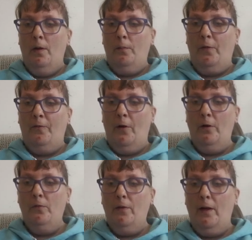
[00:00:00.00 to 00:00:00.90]
Before
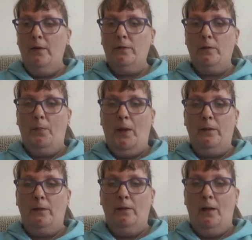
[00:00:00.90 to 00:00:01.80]
you get into
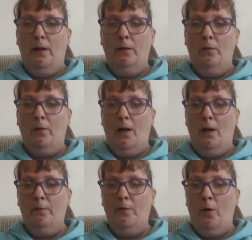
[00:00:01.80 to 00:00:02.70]
bed at night, look
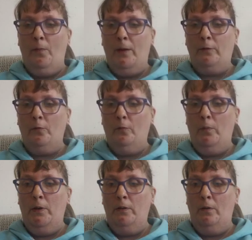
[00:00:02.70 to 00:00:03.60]
out of your
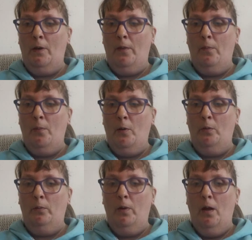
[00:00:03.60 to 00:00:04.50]
bedroom window at the
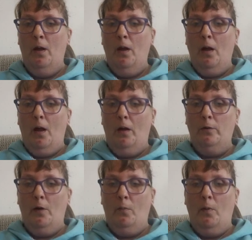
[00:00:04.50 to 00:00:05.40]
moon,
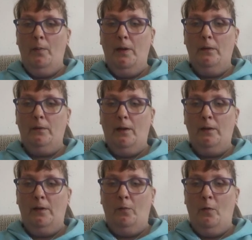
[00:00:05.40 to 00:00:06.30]
and your Mummy and
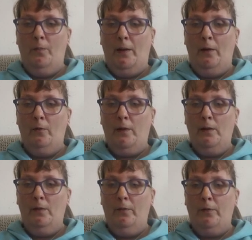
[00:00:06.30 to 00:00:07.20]
Daddy will be
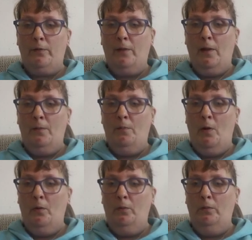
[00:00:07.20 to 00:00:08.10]
looking at the same
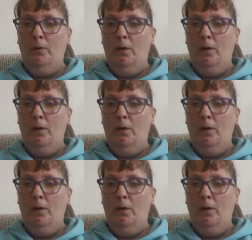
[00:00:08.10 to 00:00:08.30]
moon.